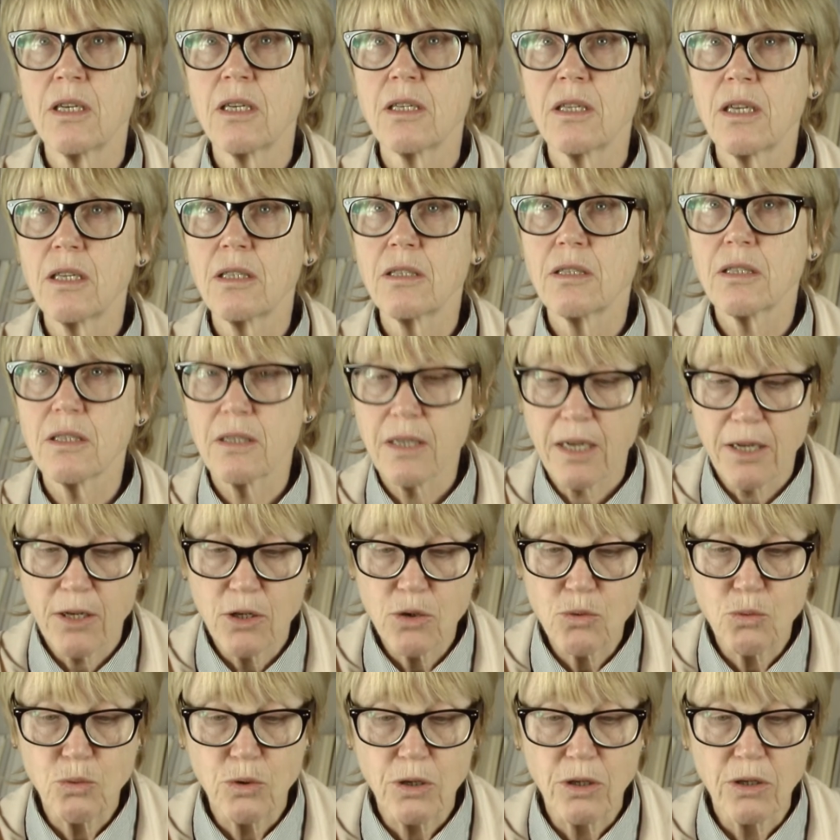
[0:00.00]
in
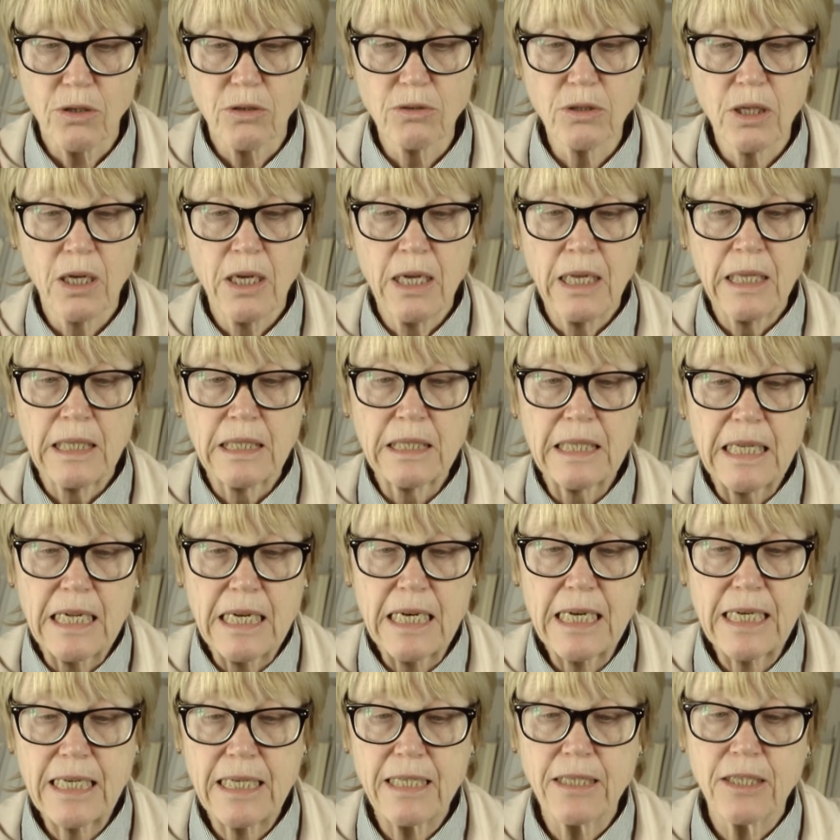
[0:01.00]
today's world
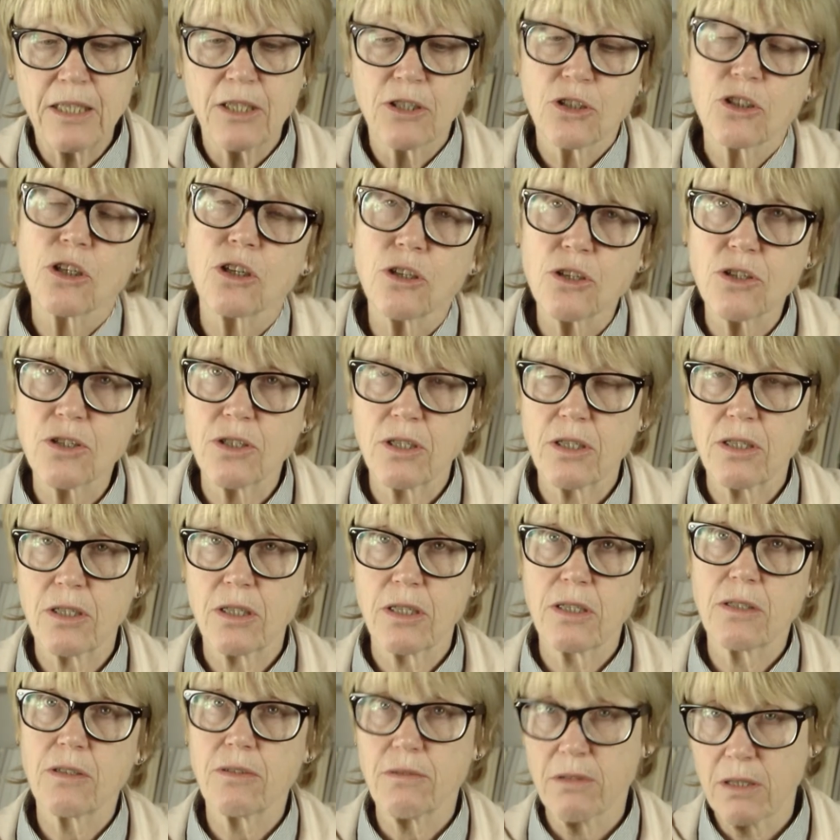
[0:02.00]
lie in the
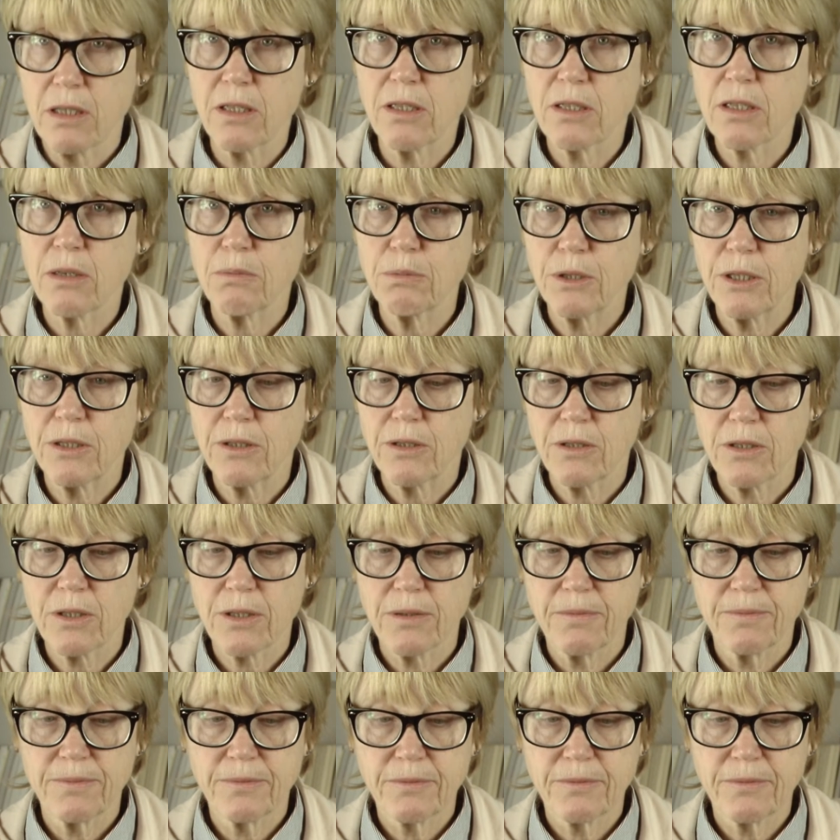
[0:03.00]
interstices of the disciplines.